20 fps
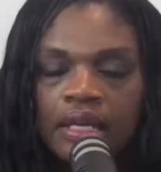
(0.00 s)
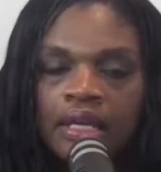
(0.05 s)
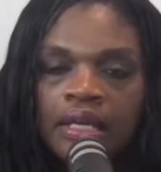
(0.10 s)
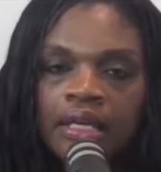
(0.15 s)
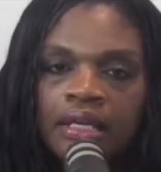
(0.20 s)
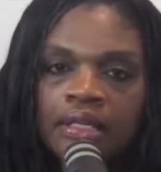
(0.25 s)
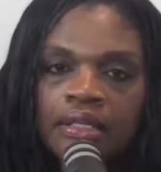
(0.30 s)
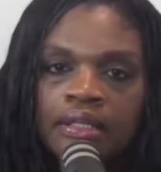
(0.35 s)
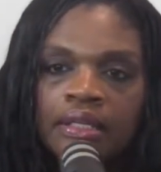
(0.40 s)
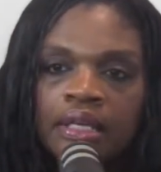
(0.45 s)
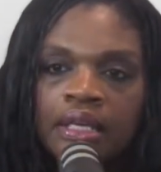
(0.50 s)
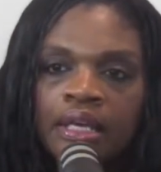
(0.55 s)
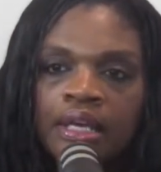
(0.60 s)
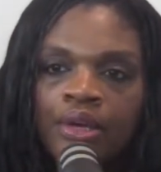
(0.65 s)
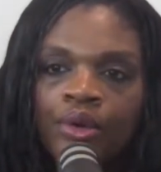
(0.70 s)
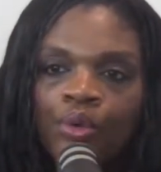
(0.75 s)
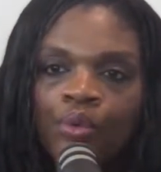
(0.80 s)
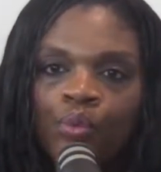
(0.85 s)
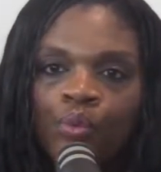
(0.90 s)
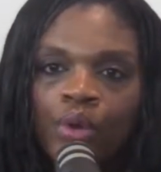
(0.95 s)
And
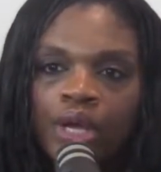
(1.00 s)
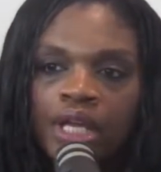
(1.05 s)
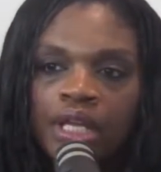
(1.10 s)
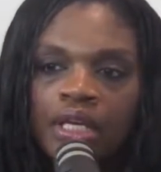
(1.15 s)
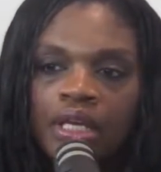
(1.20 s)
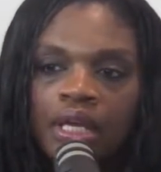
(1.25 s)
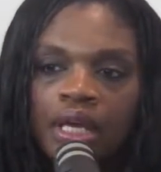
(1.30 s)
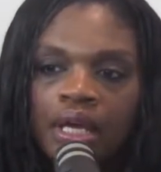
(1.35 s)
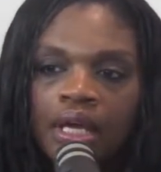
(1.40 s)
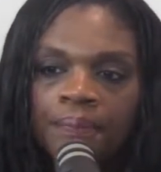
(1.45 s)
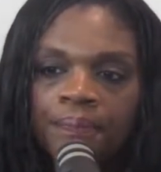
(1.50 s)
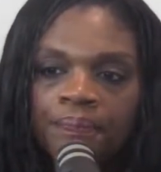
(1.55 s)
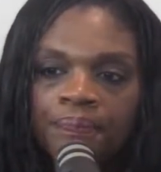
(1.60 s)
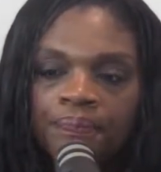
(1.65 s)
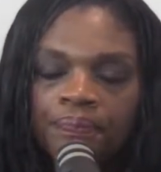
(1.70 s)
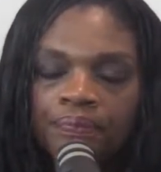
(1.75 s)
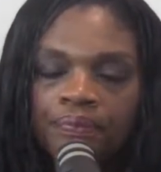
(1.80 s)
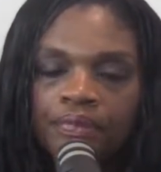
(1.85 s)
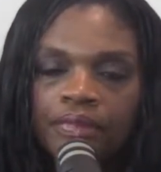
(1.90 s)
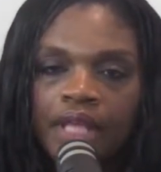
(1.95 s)
when,
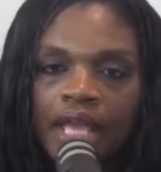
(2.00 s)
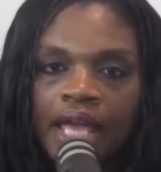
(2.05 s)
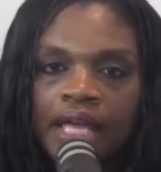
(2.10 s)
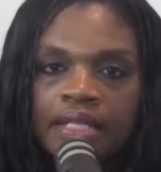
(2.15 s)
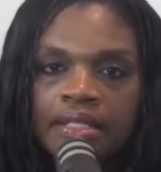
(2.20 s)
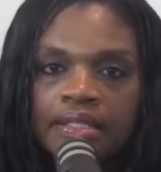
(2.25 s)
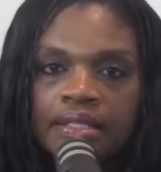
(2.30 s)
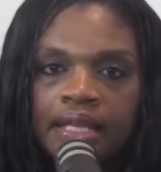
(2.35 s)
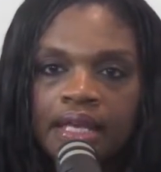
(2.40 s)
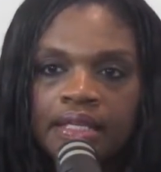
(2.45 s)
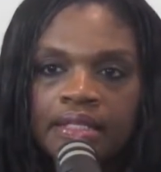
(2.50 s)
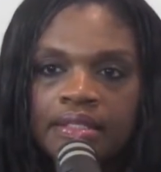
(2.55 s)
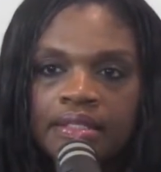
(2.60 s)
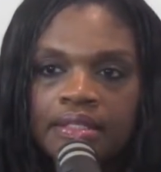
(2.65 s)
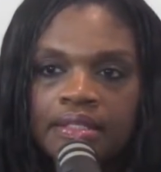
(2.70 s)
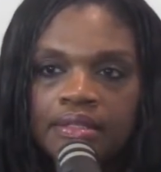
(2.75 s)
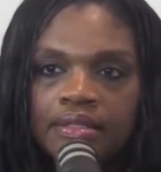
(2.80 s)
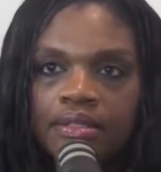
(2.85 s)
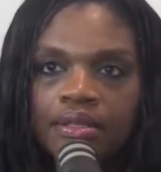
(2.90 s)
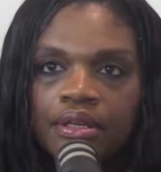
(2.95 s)
um, as,
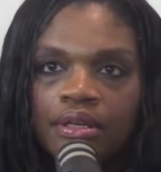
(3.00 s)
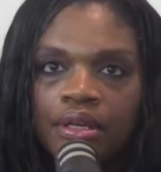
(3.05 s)
as